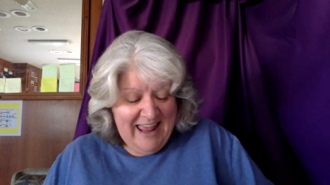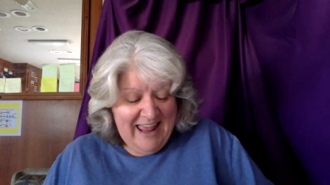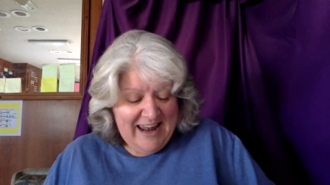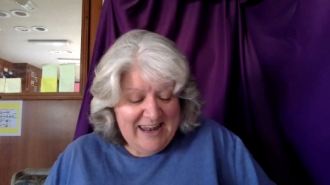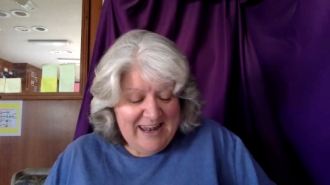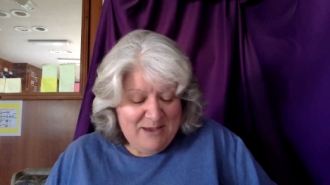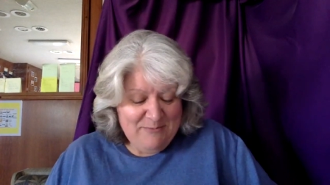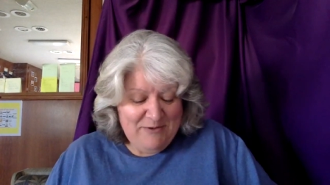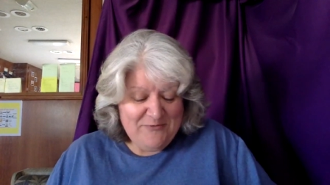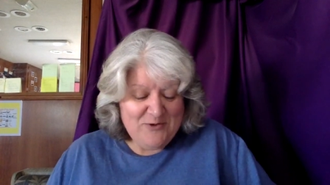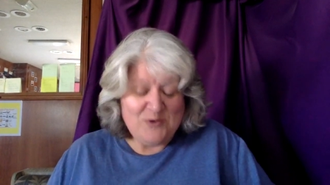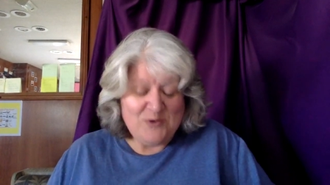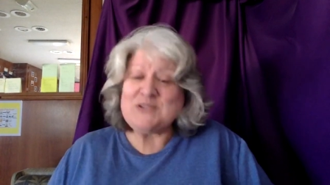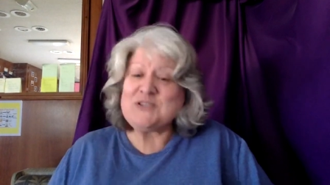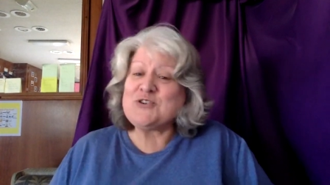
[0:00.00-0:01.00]
Number
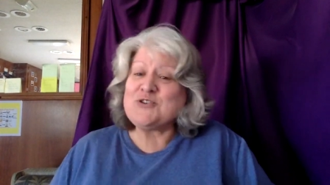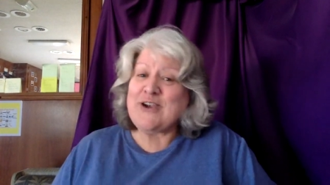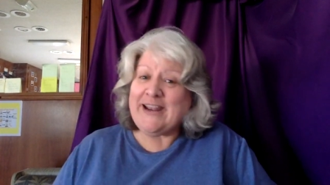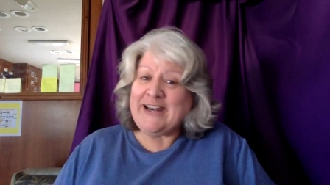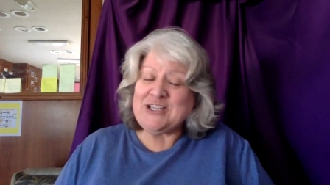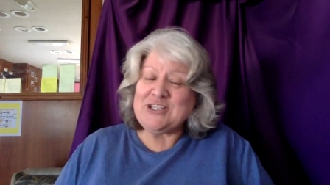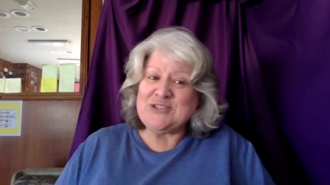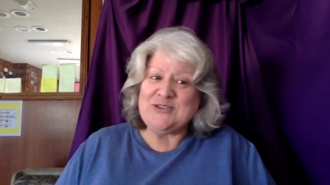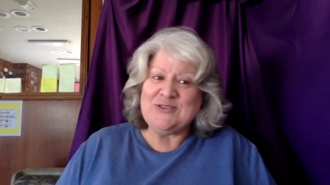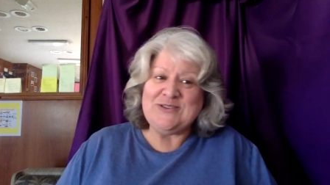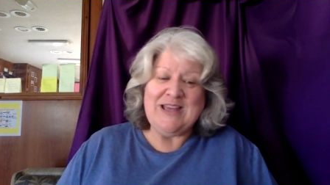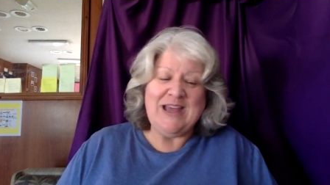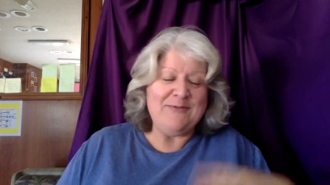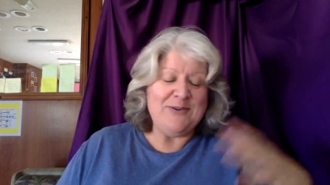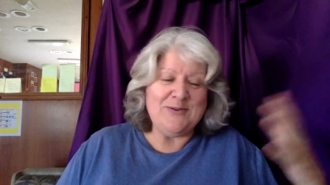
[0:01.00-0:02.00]
4 was gratitude.
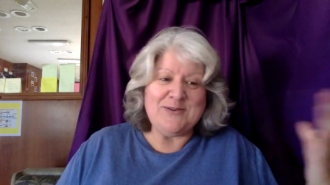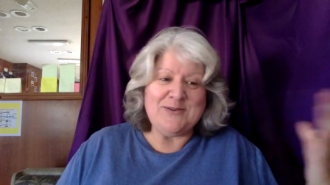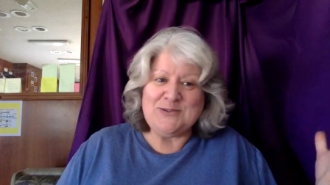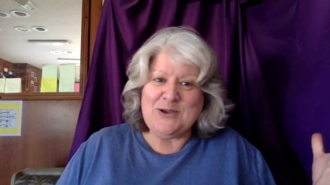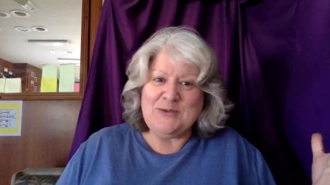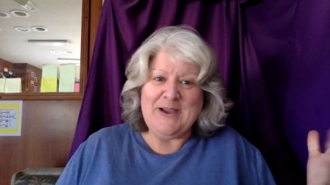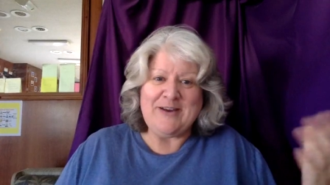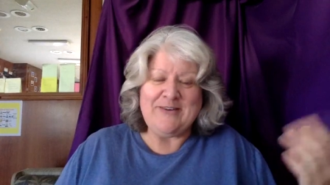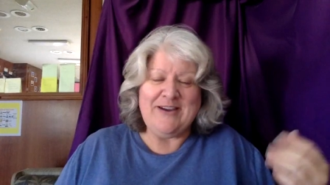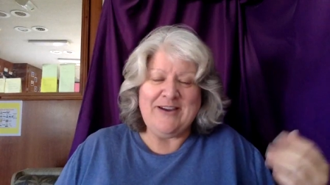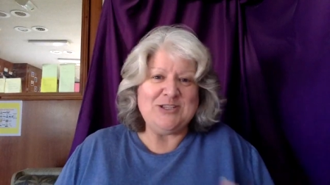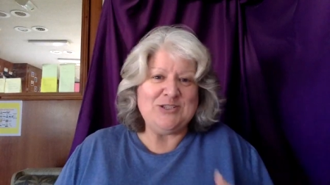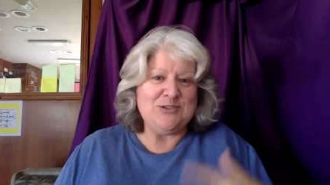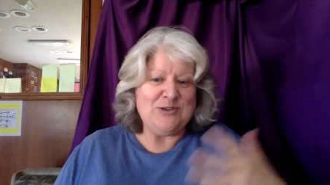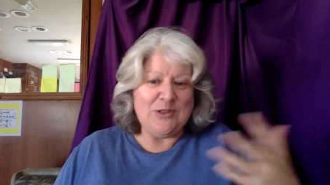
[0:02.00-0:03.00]
And we always talk about
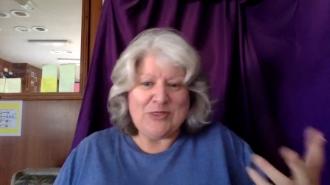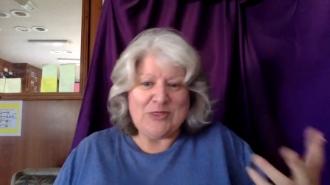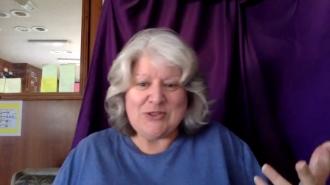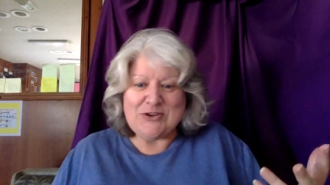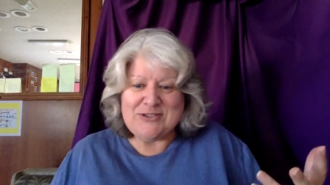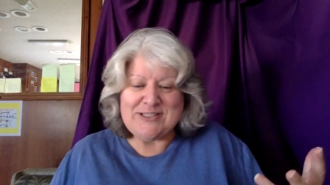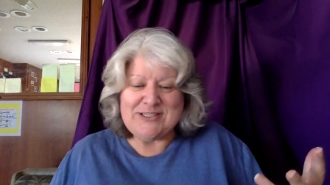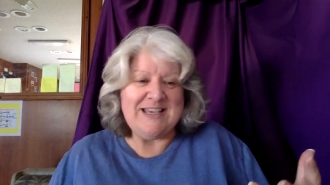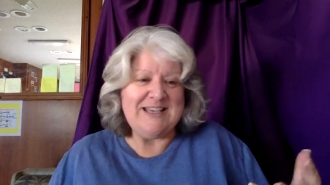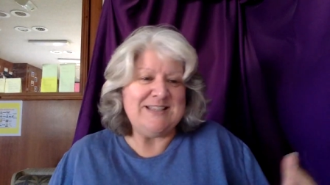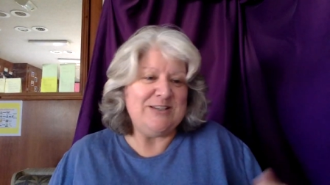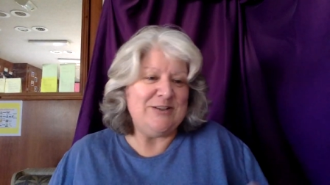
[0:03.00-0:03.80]
gratitude on Thursdays.